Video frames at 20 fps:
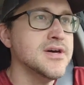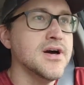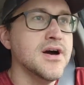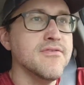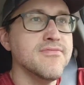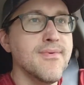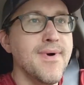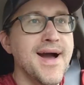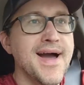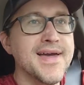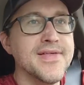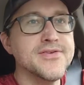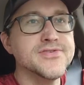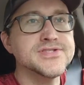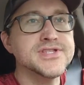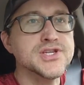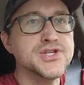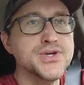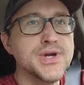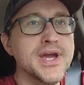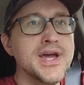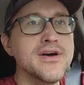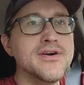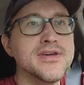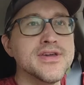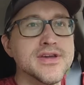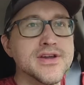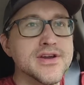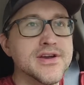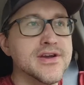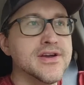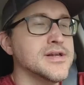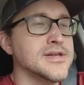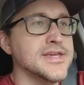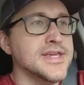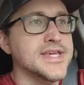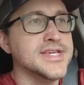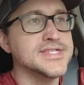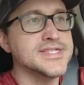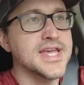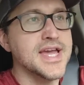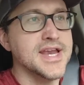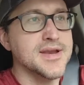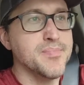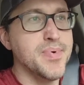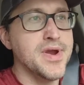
of why there's a trail here is that